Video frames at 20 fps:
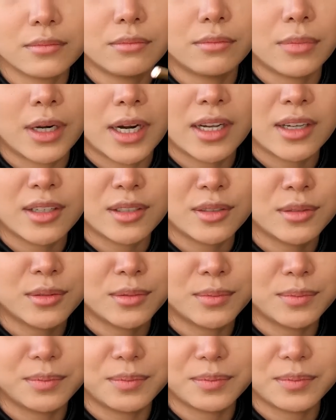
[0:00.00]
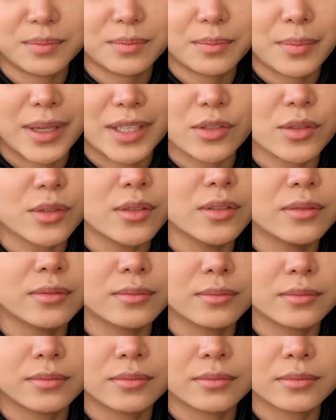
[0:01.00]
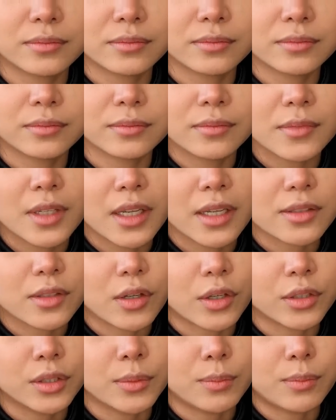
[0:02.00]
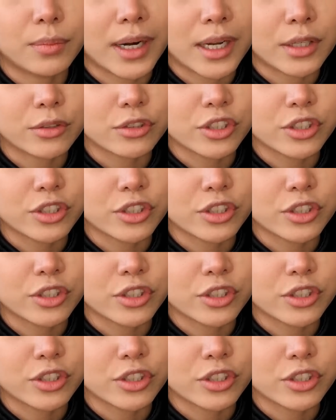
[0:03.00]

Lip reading: brow pencil. It's called the Brow